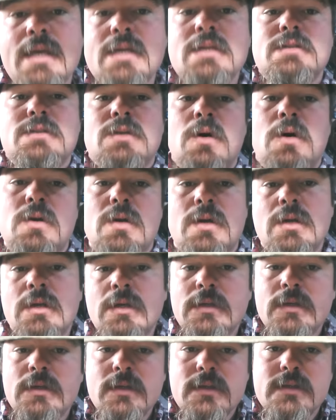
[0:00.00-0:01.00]
heat solder
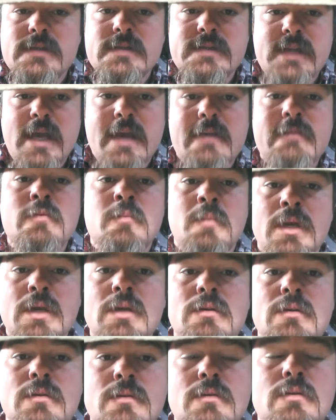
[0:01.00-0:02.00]
saved me.
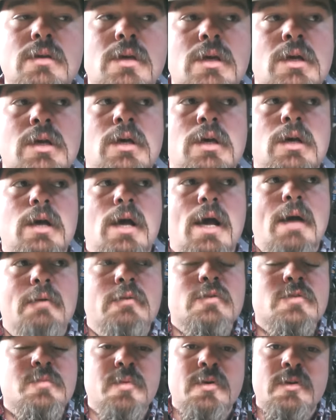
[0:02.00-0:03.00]
I
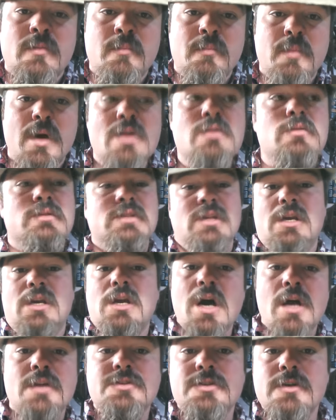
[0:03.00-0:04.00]
was building buckles and
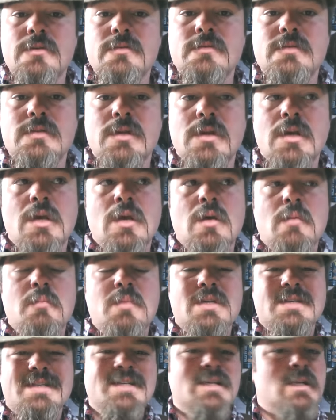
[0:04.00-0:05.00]
conchos
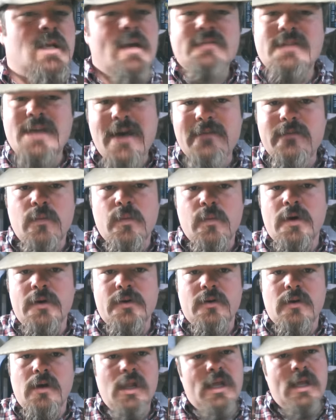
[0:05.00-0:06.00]
because I didn't have to have a
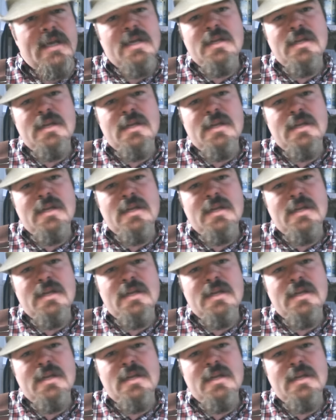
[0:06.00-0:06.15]
welder. All I